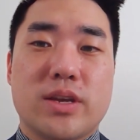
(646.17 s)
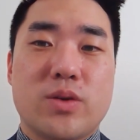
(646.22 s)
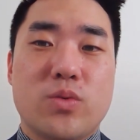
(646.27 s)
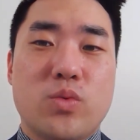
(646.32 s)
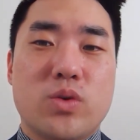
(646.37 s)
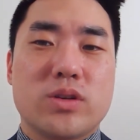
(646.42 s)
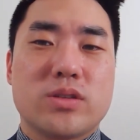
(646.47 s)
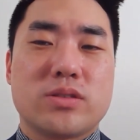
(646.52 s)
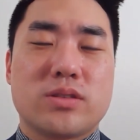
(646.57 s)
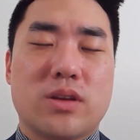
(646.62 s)
it
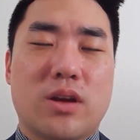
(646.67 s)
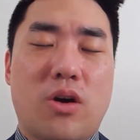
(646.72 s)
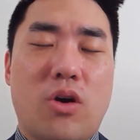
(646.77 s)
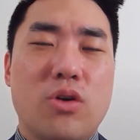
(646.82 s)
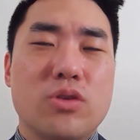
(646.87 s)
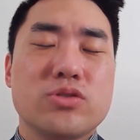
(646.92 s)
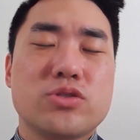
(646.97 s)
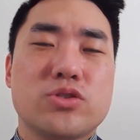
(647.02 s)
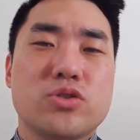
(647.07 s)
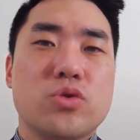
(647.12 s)
was
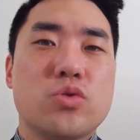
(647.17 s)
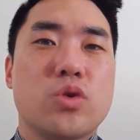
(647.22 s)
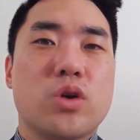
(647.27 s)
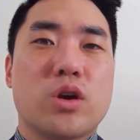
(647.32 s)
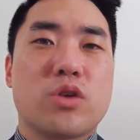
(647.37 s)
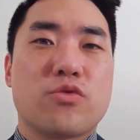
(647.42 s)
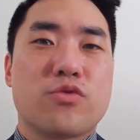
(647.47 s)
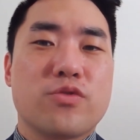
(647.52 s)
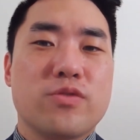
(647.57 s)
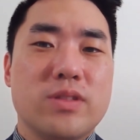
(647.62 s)
also
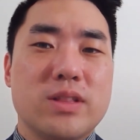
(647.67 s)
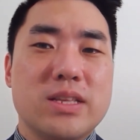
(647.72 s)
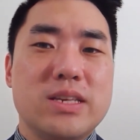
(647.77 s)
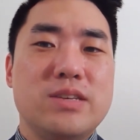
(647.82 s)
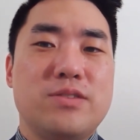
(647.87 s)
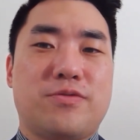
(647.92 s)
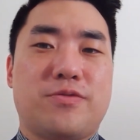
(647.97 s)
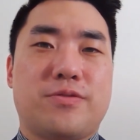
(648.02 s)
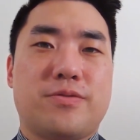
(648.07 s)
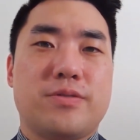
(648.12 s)
a
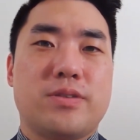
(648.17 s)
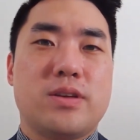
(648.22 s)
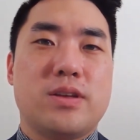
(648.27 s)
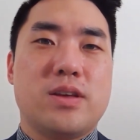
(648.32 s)
relief